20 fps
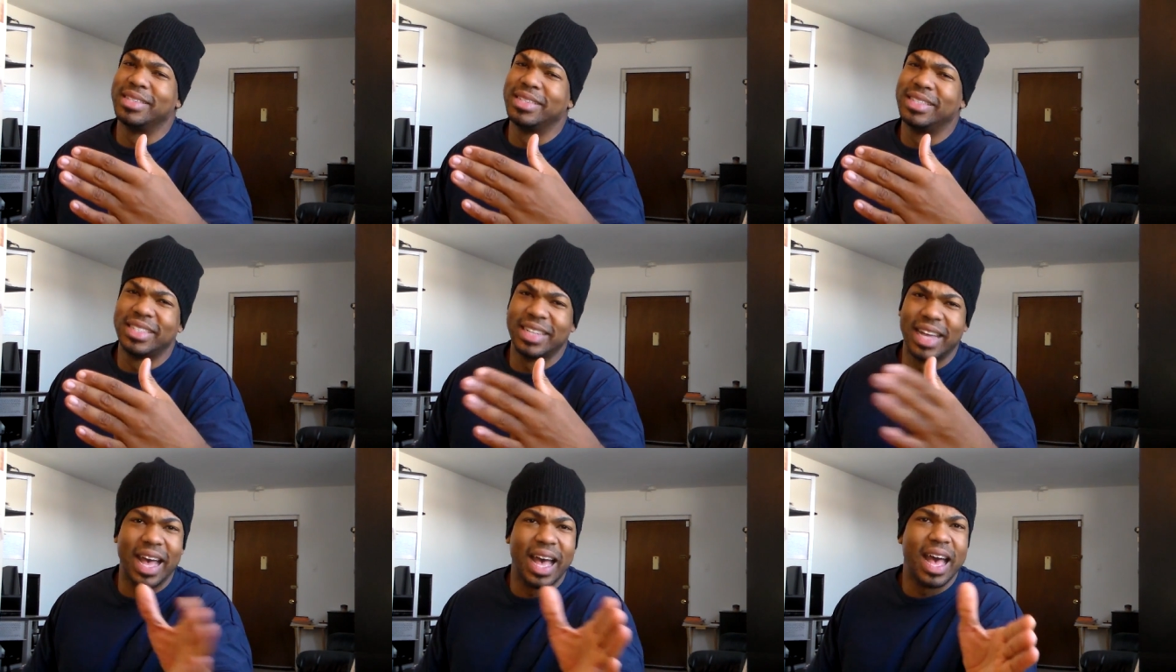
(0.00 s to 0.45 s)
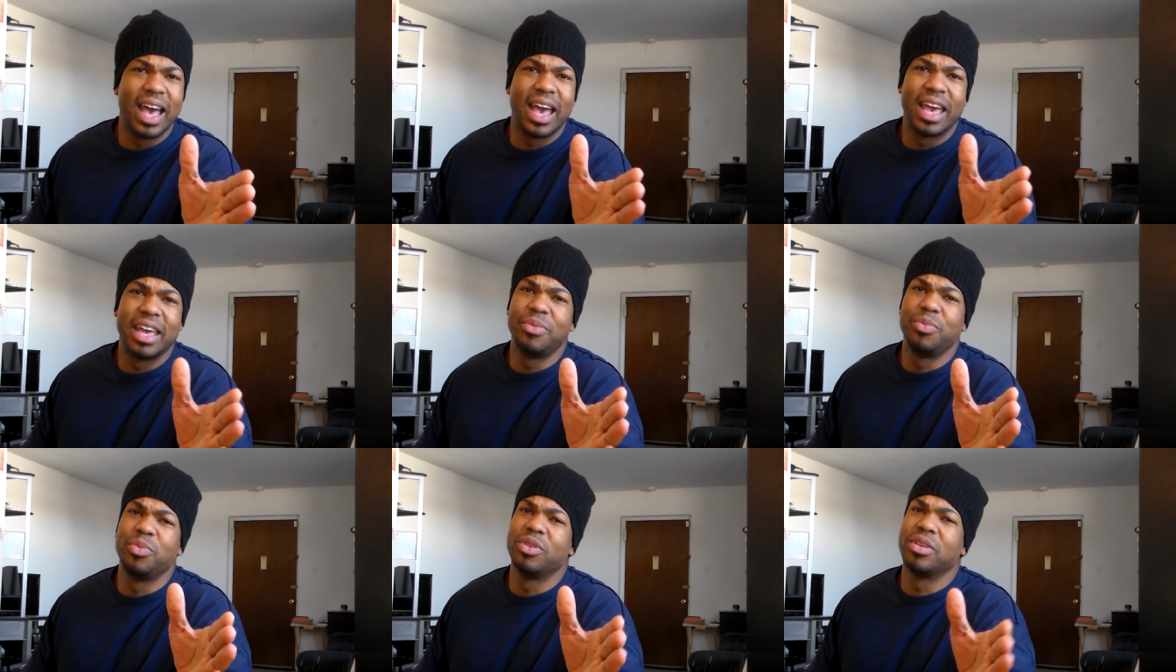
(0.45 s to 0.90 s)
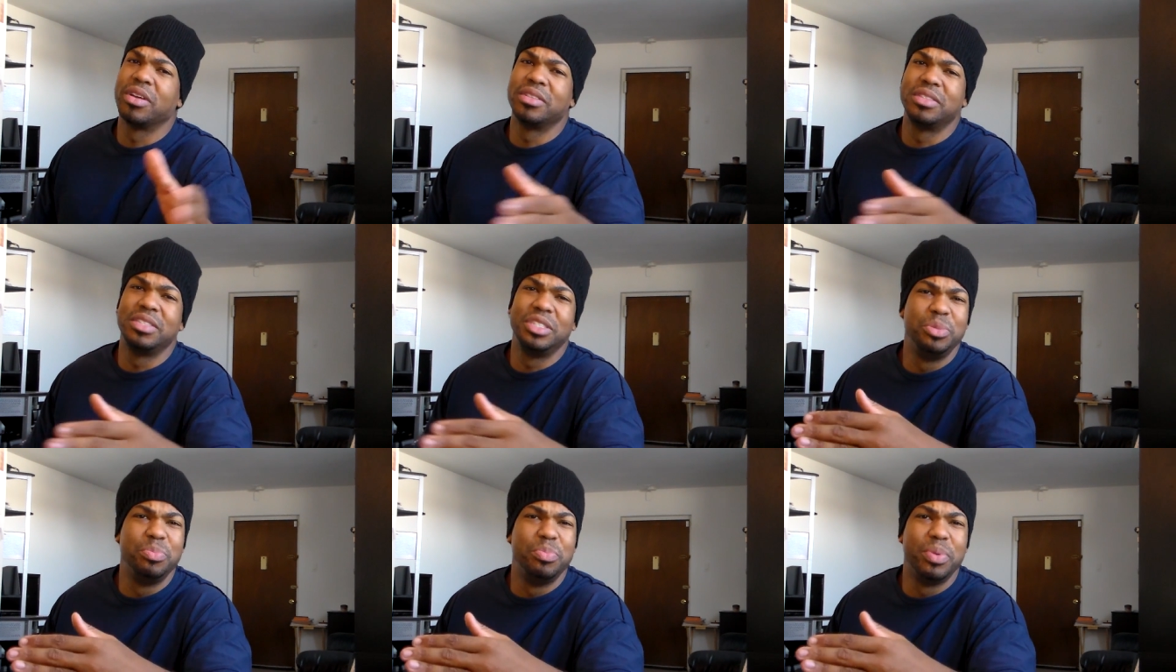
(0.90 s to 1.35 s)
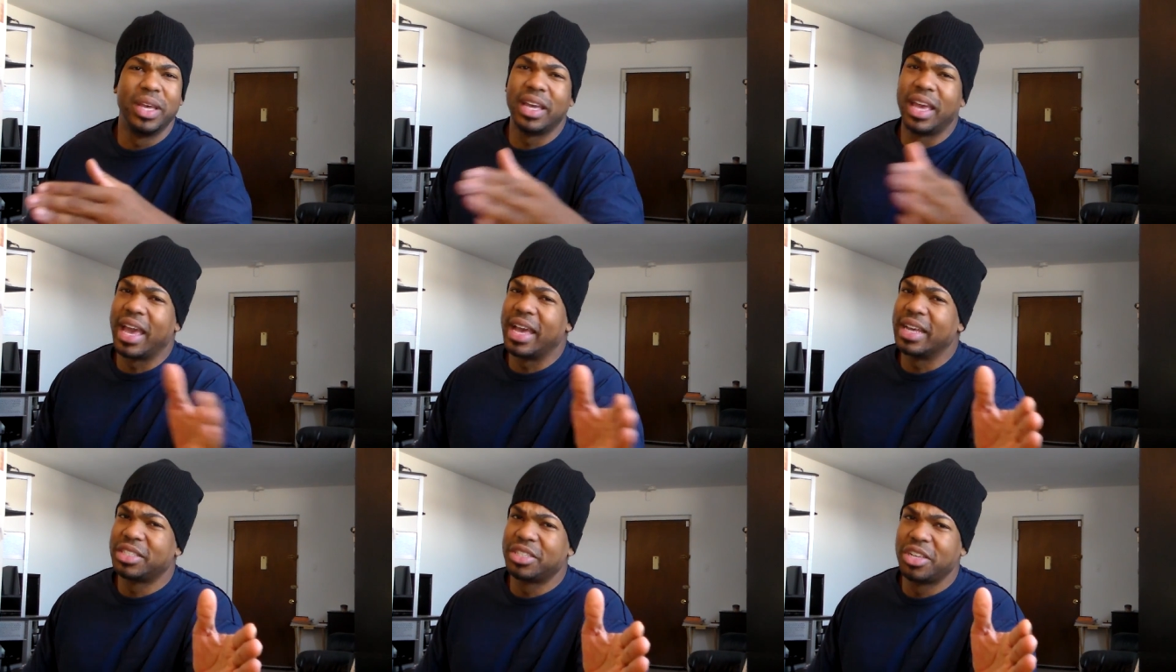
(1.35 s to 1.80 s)
aside with all these
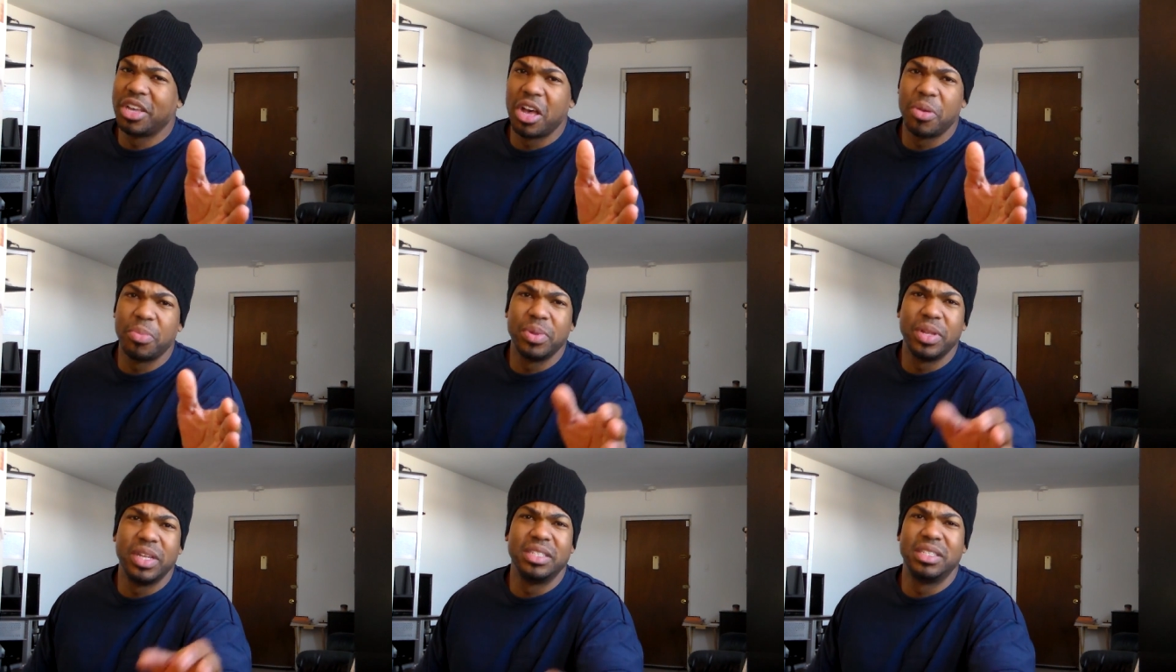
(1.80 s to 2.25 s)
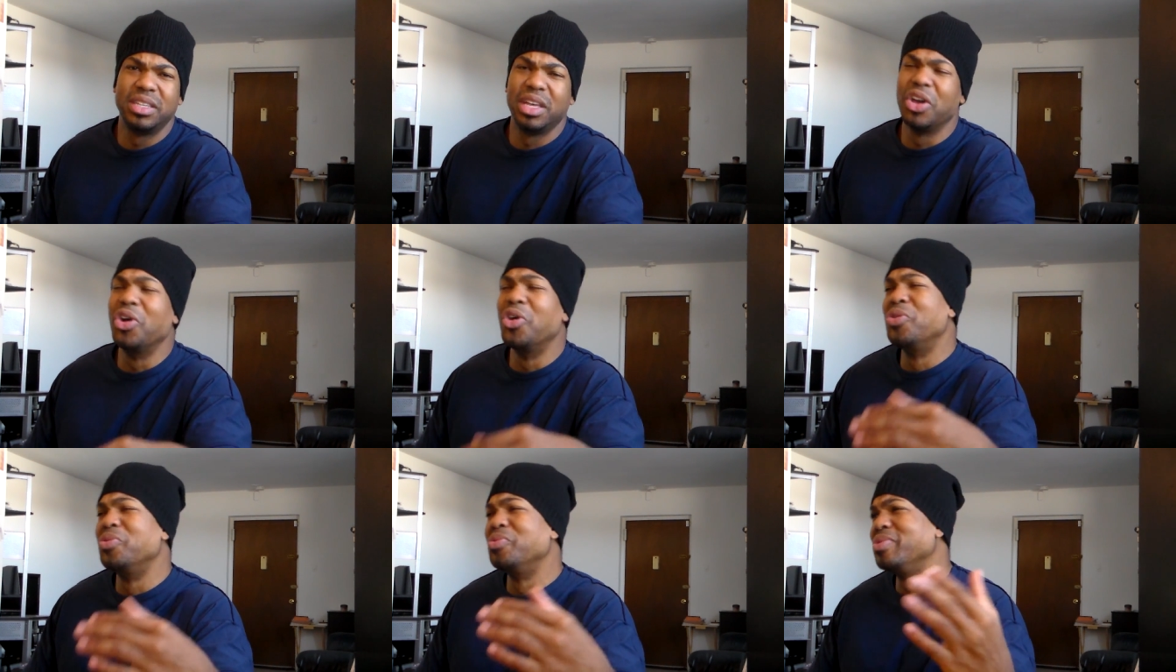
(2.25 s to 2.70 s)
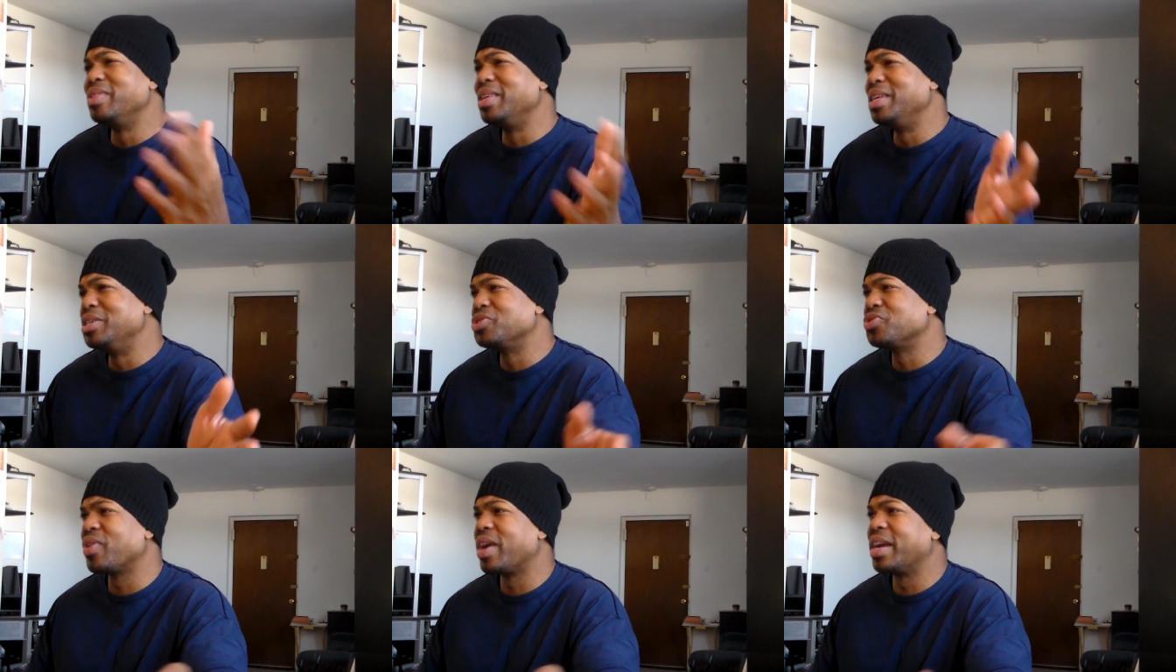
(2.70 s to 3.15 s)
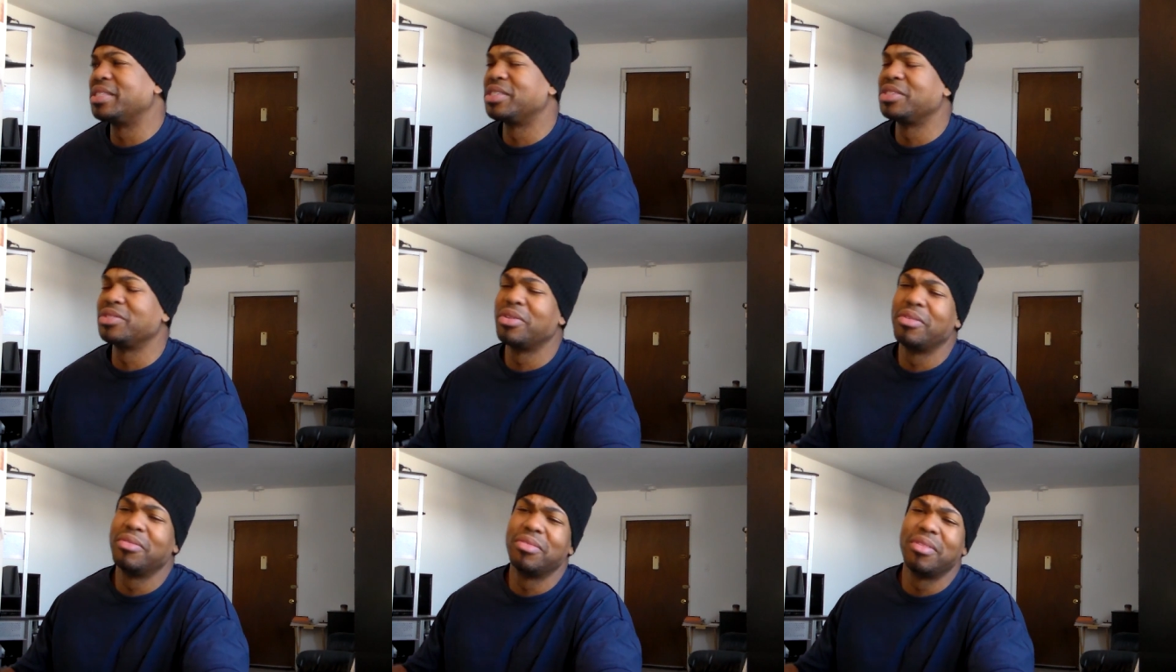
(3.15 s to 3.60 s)
big-ass companies that own these
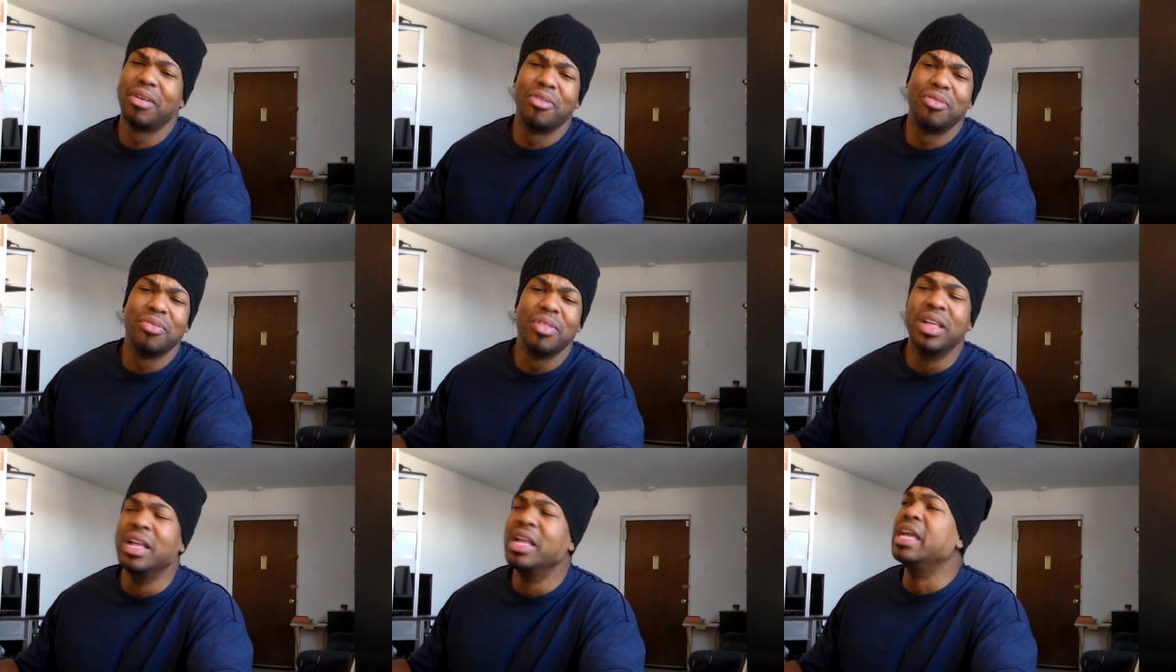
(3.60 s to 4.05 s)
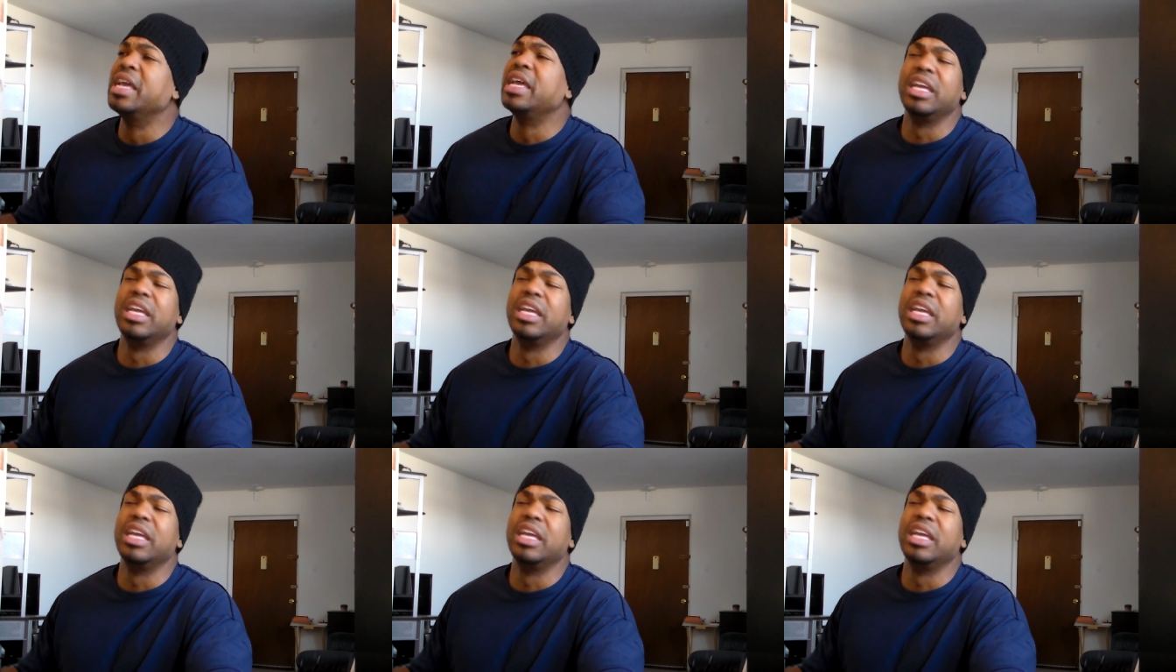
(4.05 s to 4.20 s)
rights. and own, own.